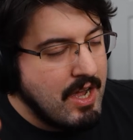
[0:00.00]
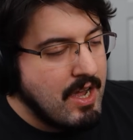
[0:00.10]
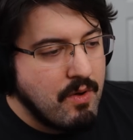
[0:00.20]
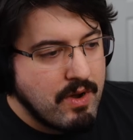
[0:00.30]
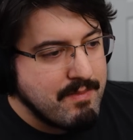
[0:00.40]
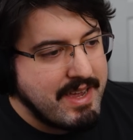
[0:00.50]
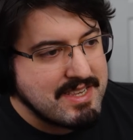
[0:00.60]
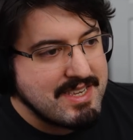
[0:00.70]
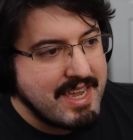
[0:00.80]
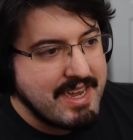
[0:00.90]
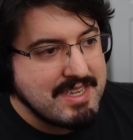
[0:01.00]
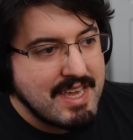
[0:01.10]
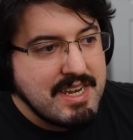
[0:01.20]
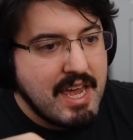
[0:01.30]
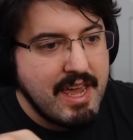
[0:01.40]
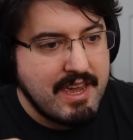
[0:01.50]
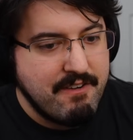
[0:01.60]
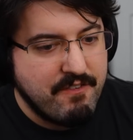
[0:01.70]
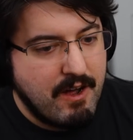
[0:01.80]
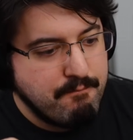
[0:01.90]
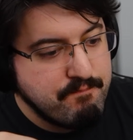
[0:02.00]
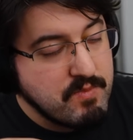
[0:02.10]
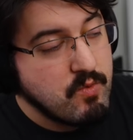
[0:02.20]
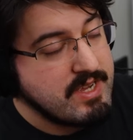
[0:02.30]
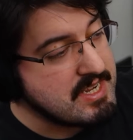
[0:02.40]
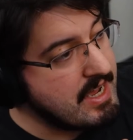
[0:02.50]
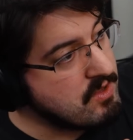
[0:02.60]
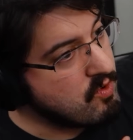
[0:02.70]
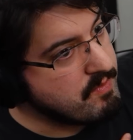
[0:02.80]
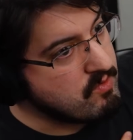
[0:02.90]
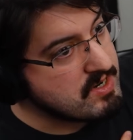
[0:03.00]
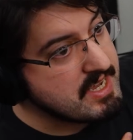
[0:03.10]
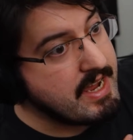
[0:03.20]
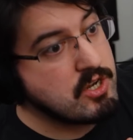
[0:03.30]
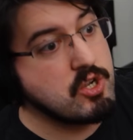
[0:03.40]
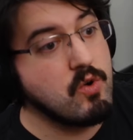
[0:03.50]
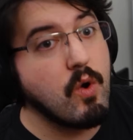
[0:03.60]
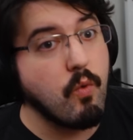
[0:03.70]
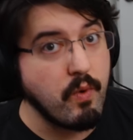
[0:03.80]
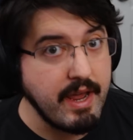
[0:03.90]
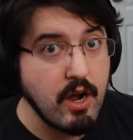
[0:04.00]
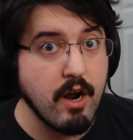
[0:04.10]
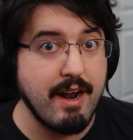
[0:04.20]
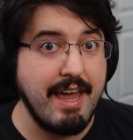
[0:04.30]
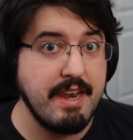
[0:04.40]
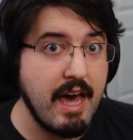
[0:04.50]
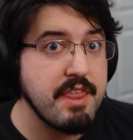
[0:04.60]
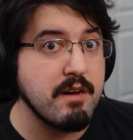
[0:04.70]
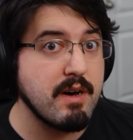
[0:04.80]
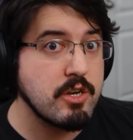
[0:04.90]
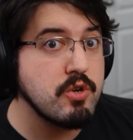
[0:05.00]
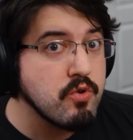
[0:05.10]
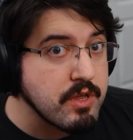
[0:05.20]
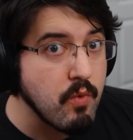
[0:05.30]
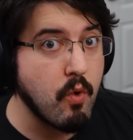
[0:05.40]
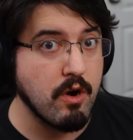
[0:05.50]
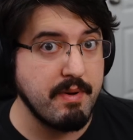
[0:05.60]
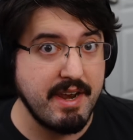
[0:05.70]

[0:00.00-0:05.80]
What I'm basically saying is they take it from we stay in the warp and we're sane to we are anathema to the warp.